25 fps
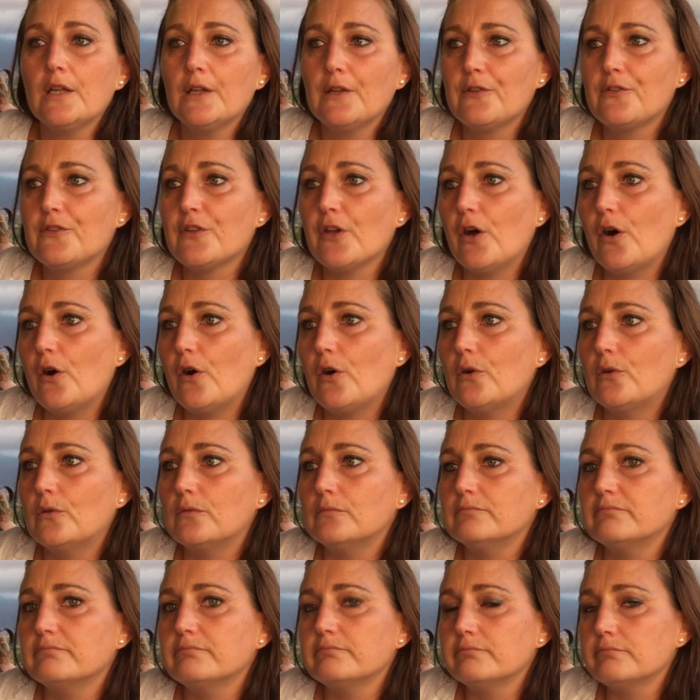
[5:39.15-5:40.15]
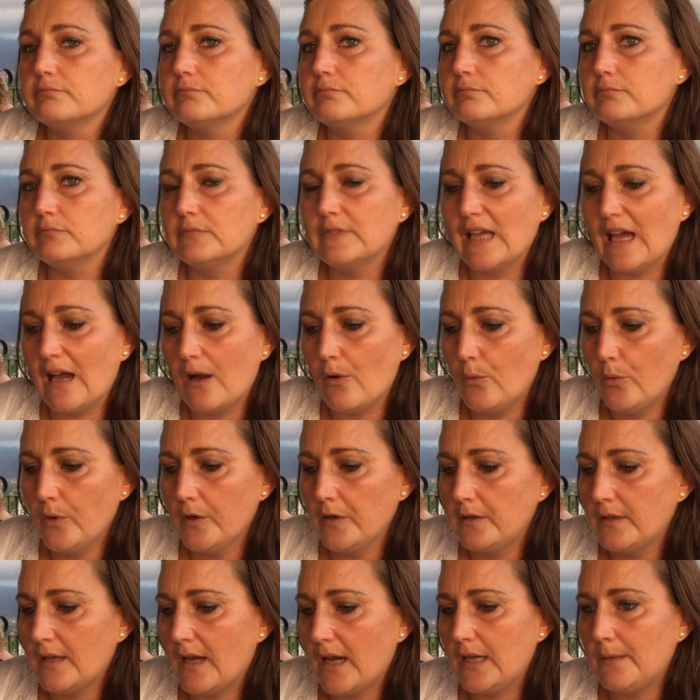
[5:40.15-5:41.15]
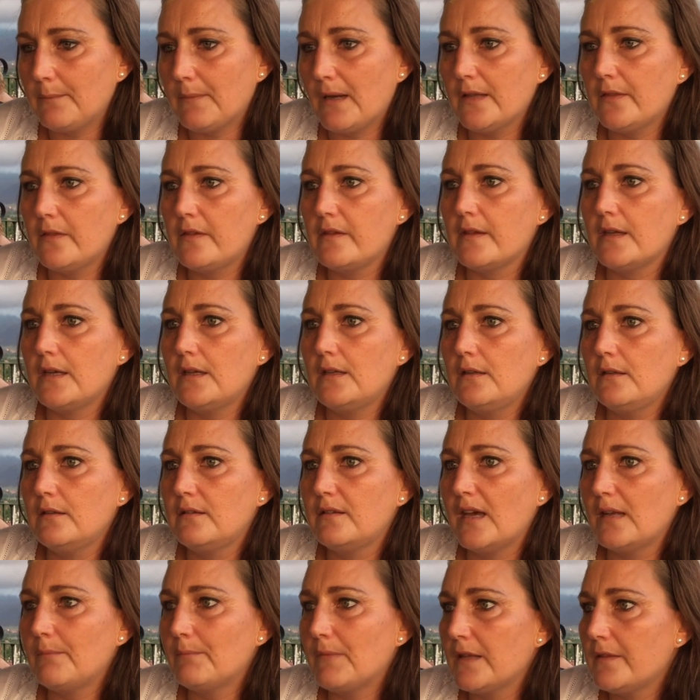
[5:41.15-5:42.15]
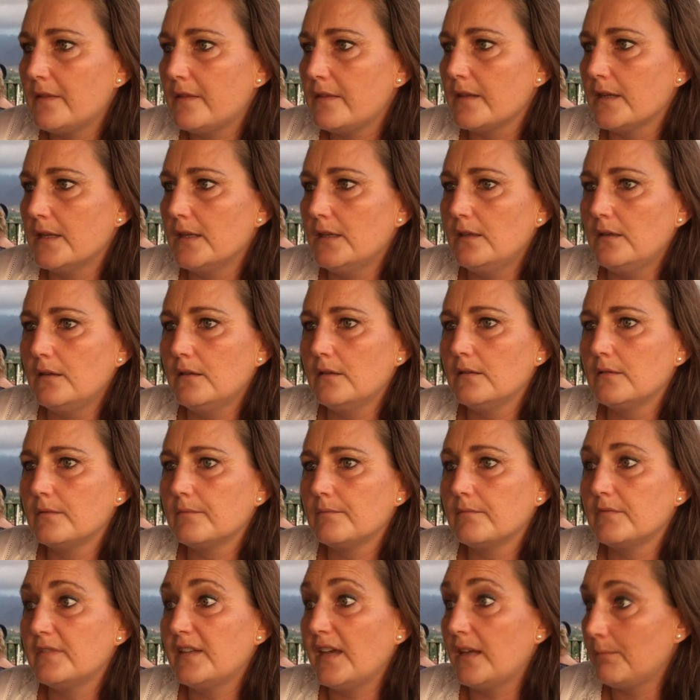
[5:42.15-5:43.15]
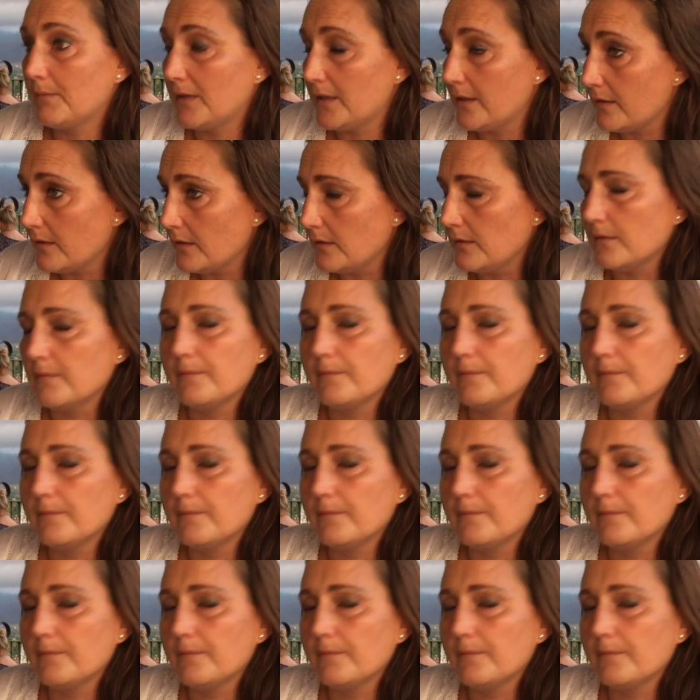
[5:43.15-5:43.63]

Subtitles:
So now we're 9 months in, 10 months in, 10 months in.